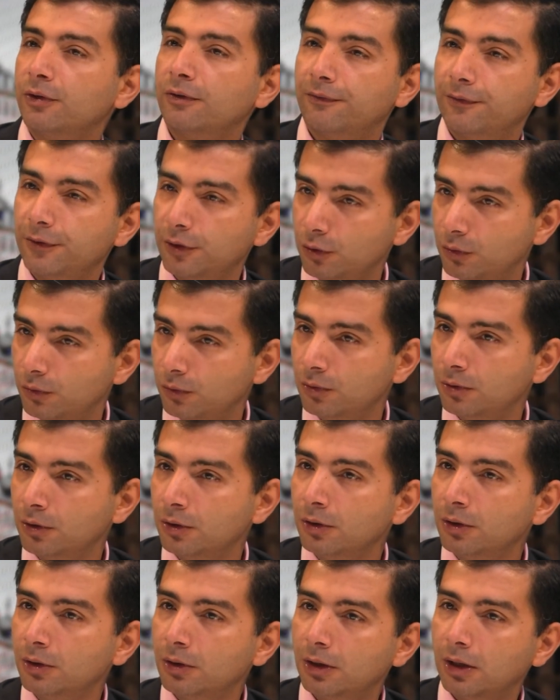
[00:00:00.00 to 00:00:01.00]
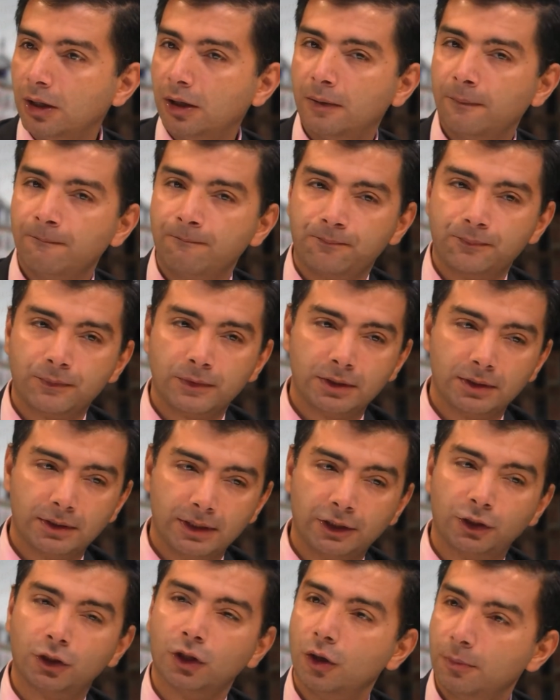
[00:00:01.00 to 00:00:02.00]
of view.
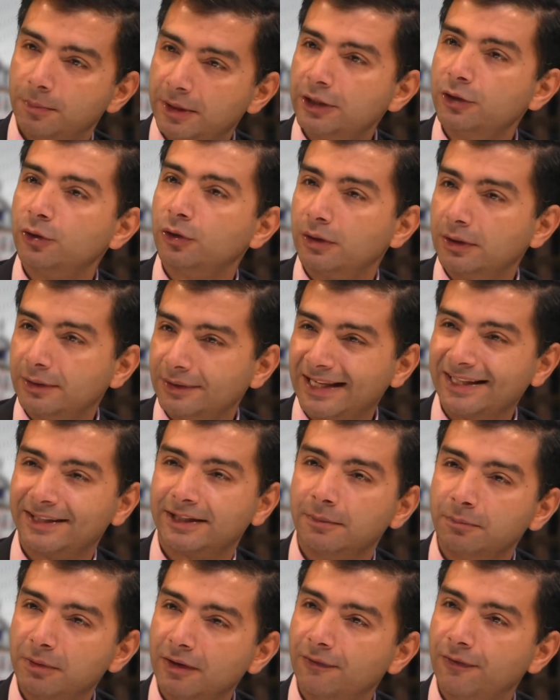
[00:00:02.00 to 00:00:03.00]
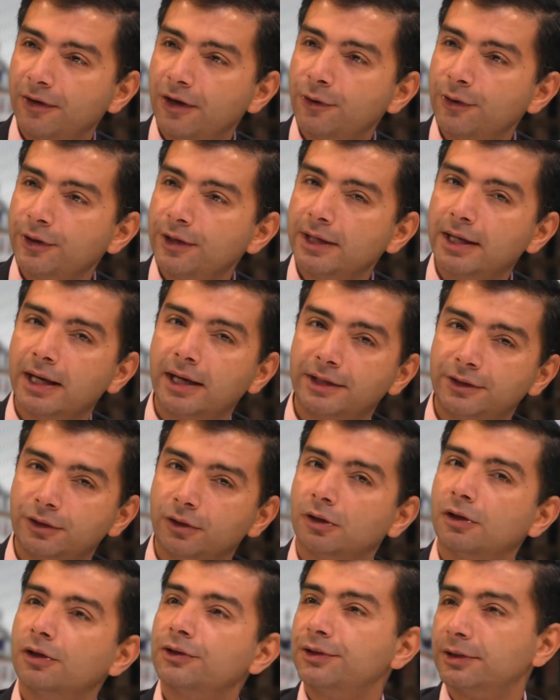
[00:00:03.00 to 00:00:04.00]
In Colombia, that can be very
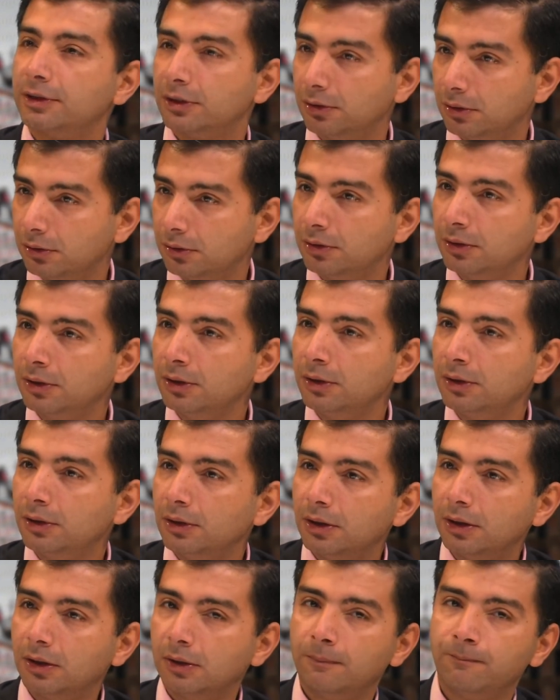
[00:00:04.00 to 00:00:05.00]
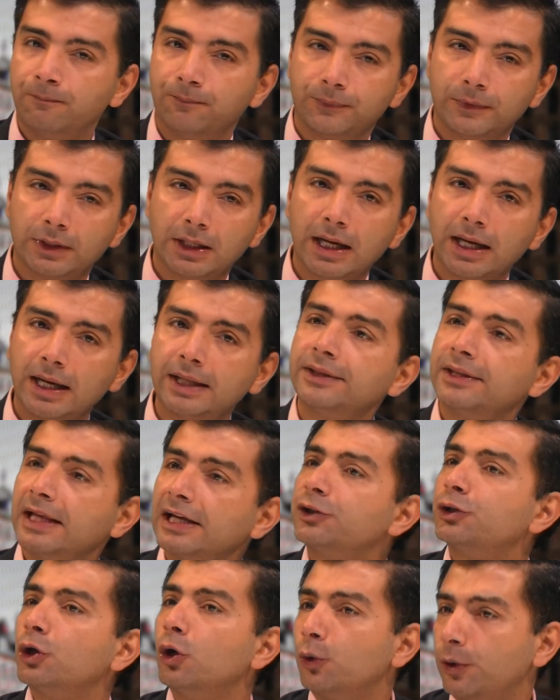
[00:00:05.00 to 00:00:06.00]
ideological. Mm-hmm. And
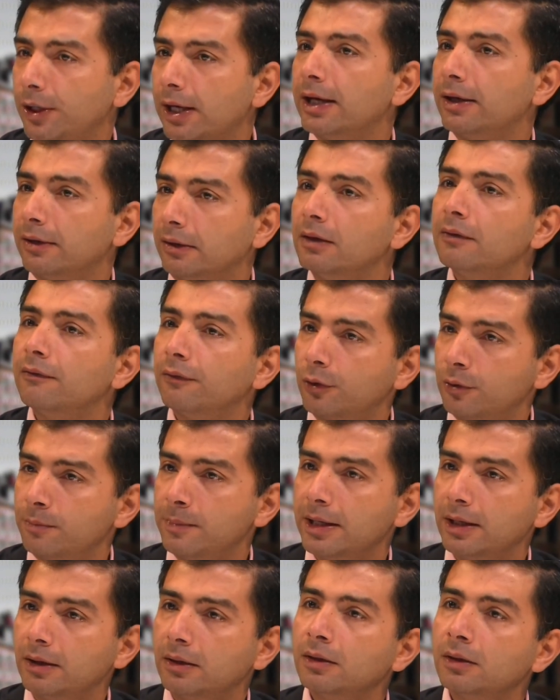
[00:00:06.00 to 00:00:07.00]
that's okay for me.